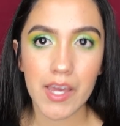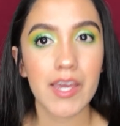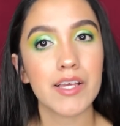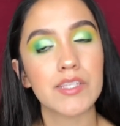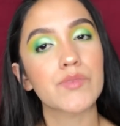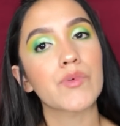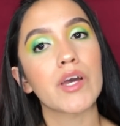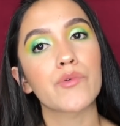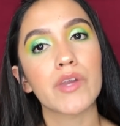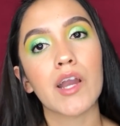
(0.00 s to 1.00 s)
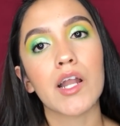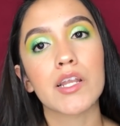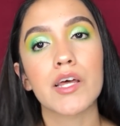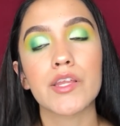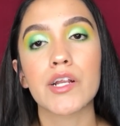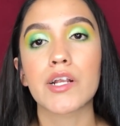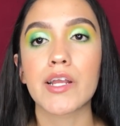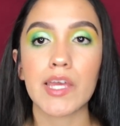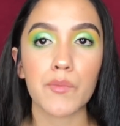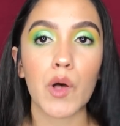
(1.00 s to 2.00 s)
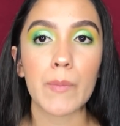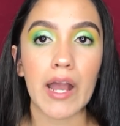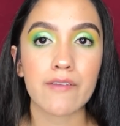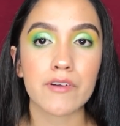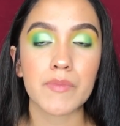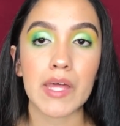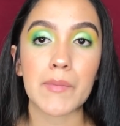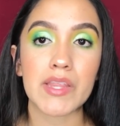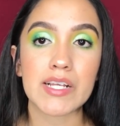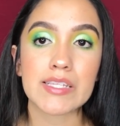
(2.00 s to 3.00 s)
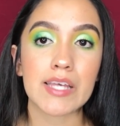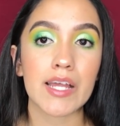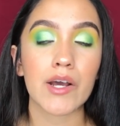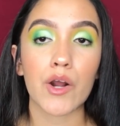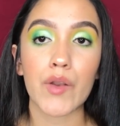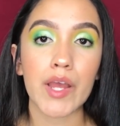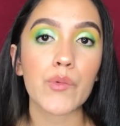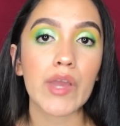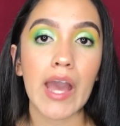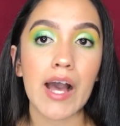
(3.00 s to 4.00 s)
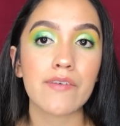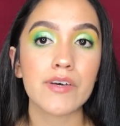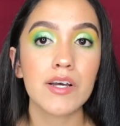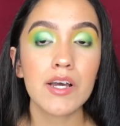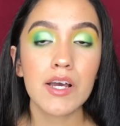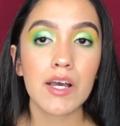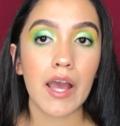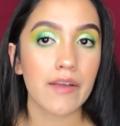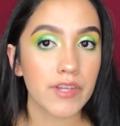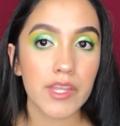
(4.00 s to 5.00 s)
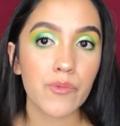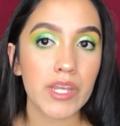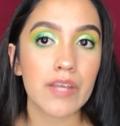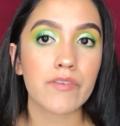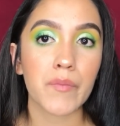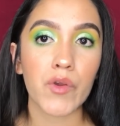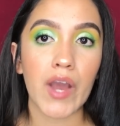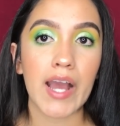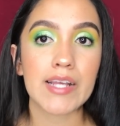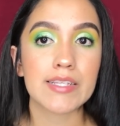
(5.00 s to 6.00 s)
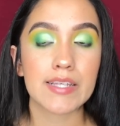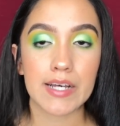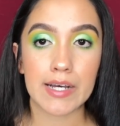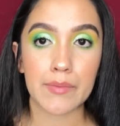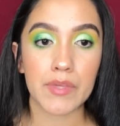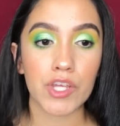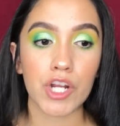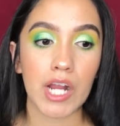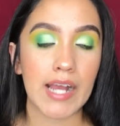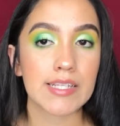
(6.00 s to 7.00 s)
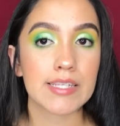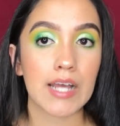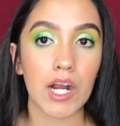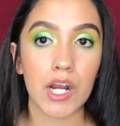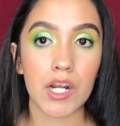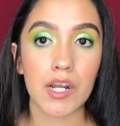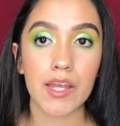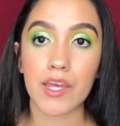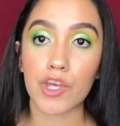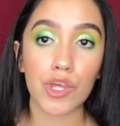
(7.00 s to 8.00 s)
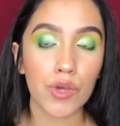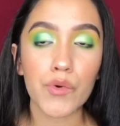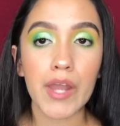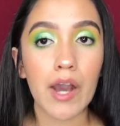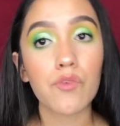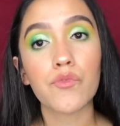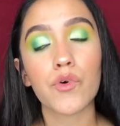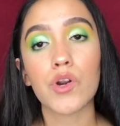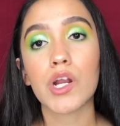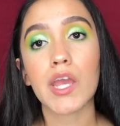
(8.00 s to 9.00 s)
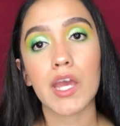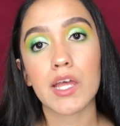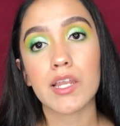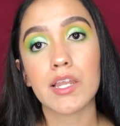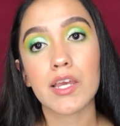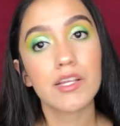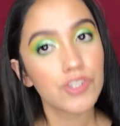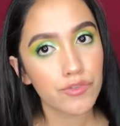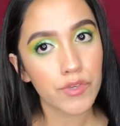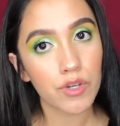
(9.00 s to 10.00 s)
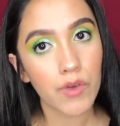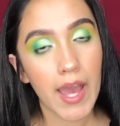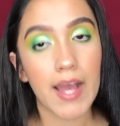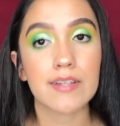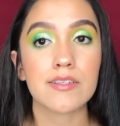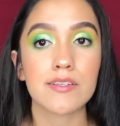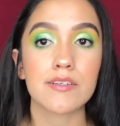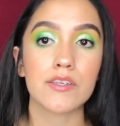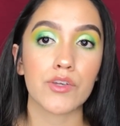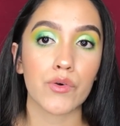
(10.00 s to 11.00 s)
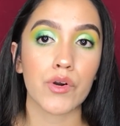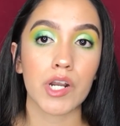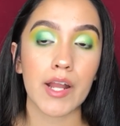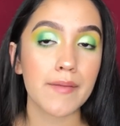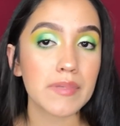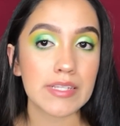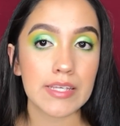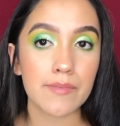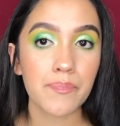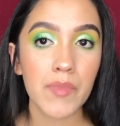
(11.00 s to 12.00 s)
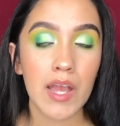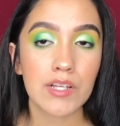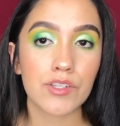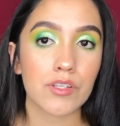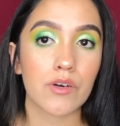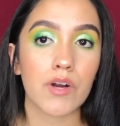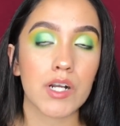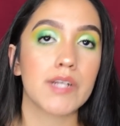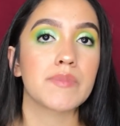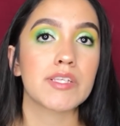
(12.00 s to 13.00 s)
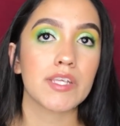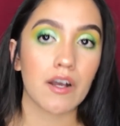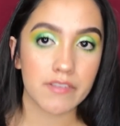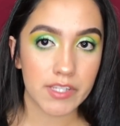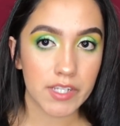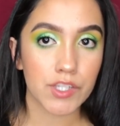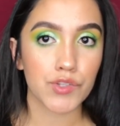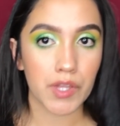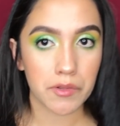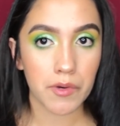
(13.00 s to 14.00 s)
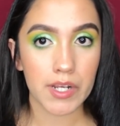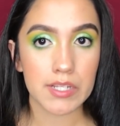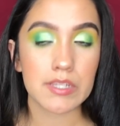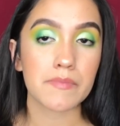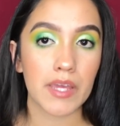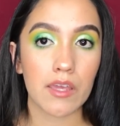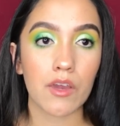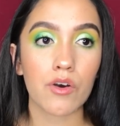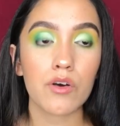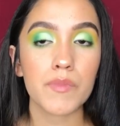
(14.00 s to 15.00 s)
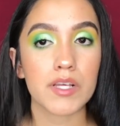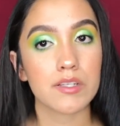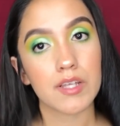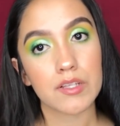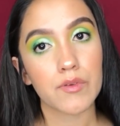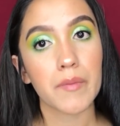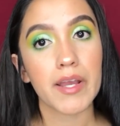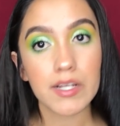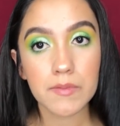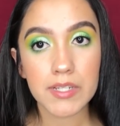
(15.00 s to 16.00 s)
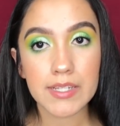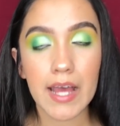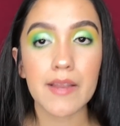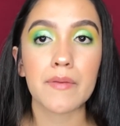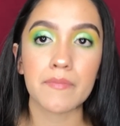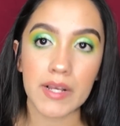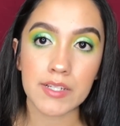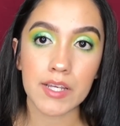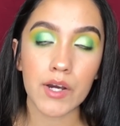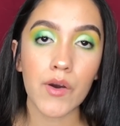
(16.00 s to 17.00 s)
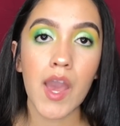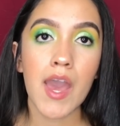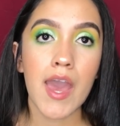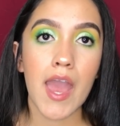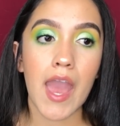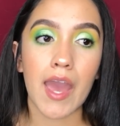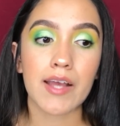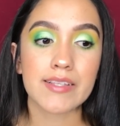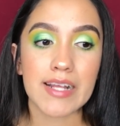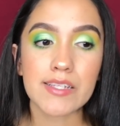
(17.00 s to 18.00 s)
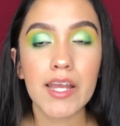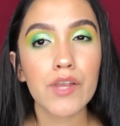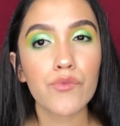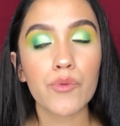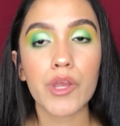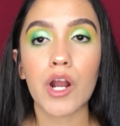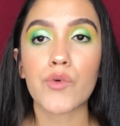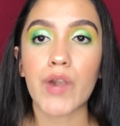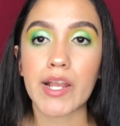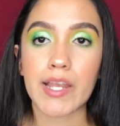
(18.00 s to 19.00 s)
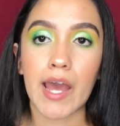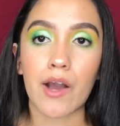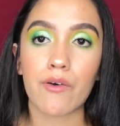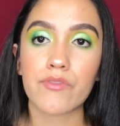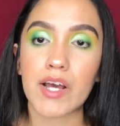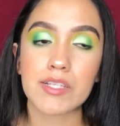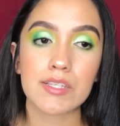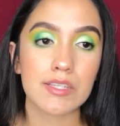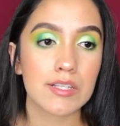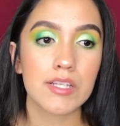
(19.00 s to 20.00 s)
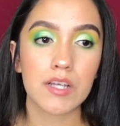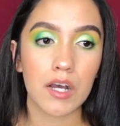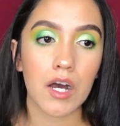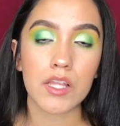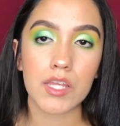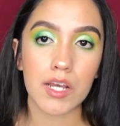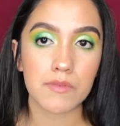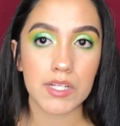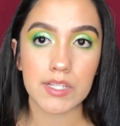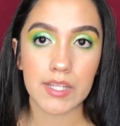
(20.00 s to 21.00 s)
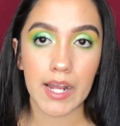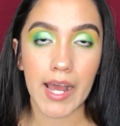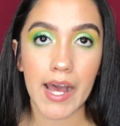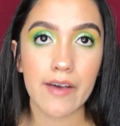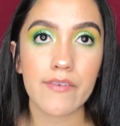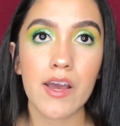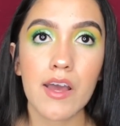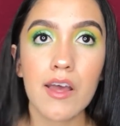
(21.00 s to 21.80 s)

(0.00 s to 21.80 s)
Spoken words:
is when we got another email back from them, and they said, all right, we have everything we need from you guys. Your guys are in queue now for an interview at your embassy. So our embassy obviously is Ciudad Juarez, Mexico, because that's where my husband is at, in Mexico. And that's kind of where we are right now. That's all the updates that I have.